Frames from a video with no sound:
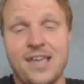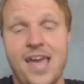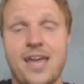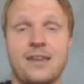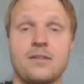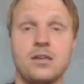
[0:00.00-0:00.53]

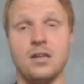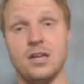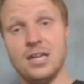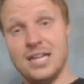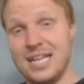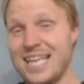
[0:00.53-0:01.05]
Kane,
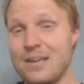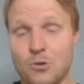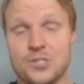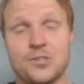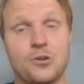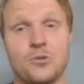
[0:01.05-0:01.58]
he
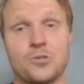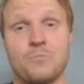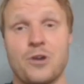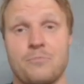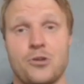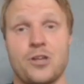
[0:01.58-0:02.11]
wants to go to
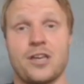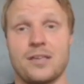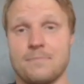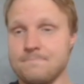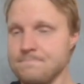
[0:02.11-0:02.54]
Bayern Munich.